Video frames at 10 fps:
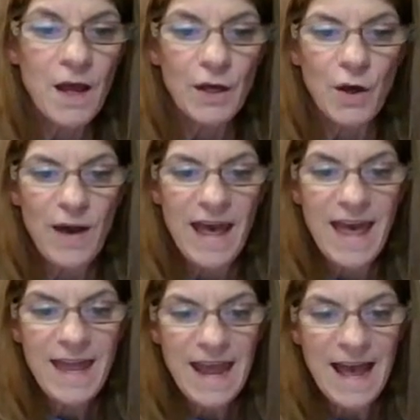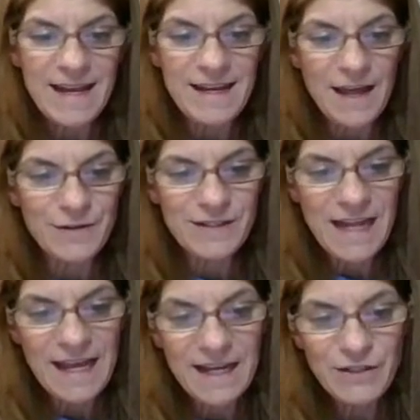Go ahead, add another
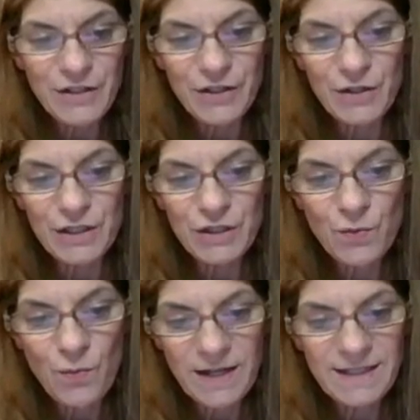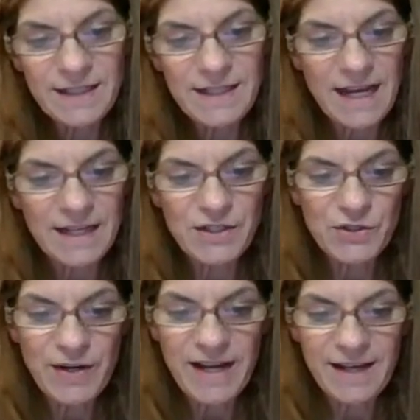day to your 20-day
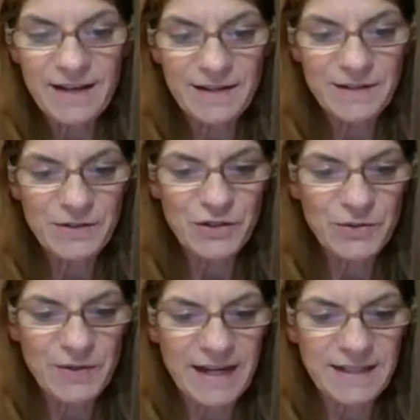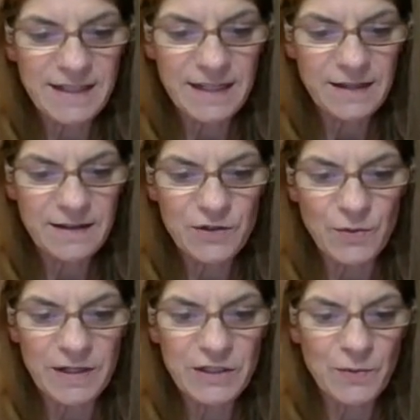streak, June 18th,
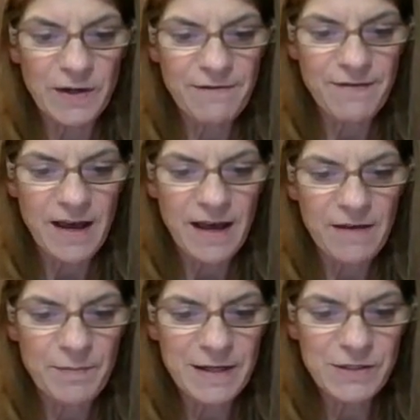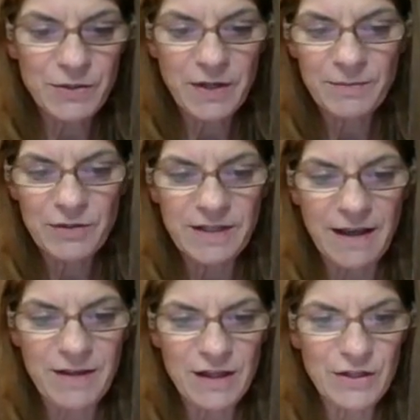2025, puzzle number
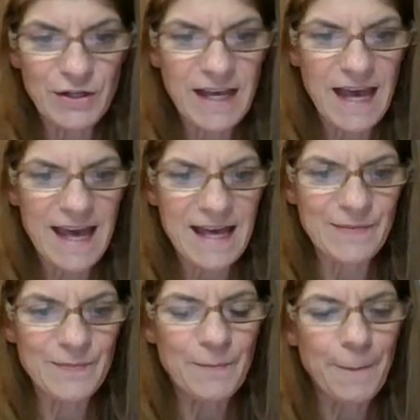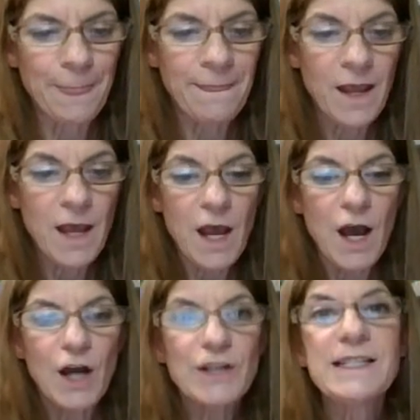738.
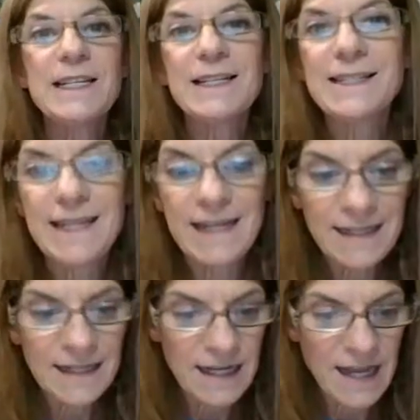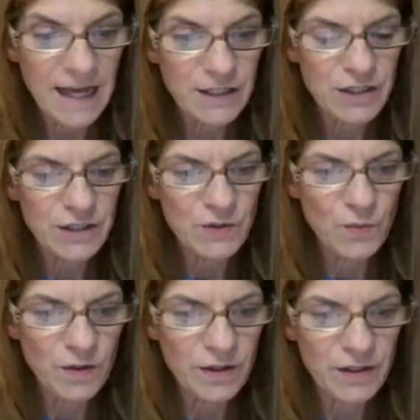Our 16 connections
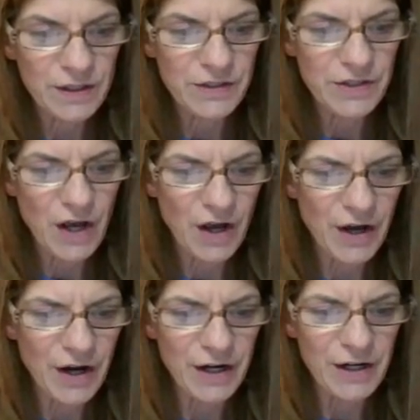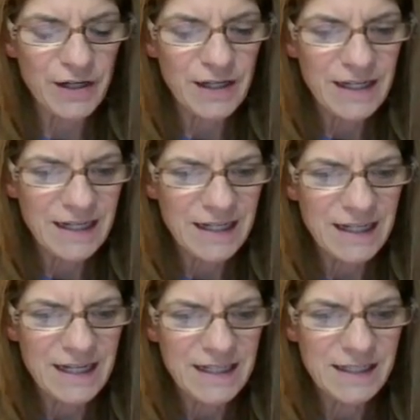words are
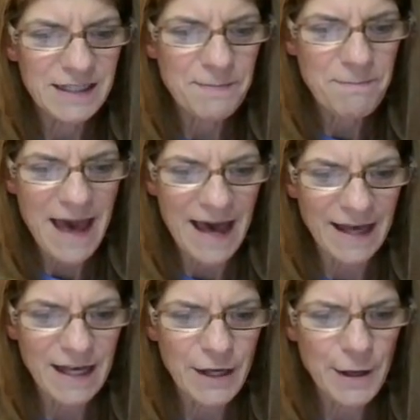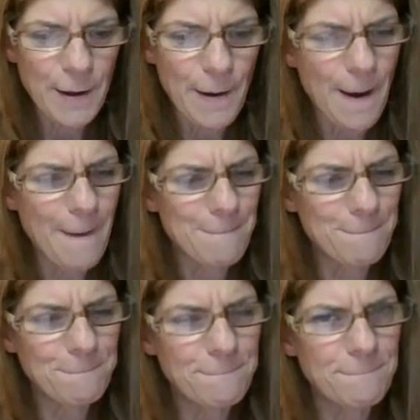smack,
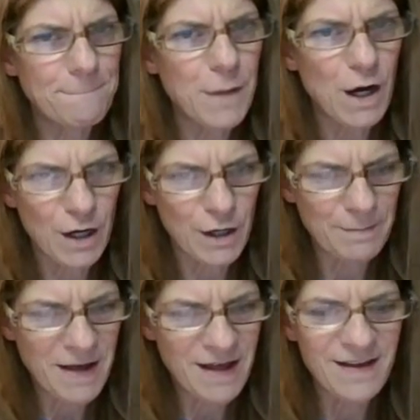barm,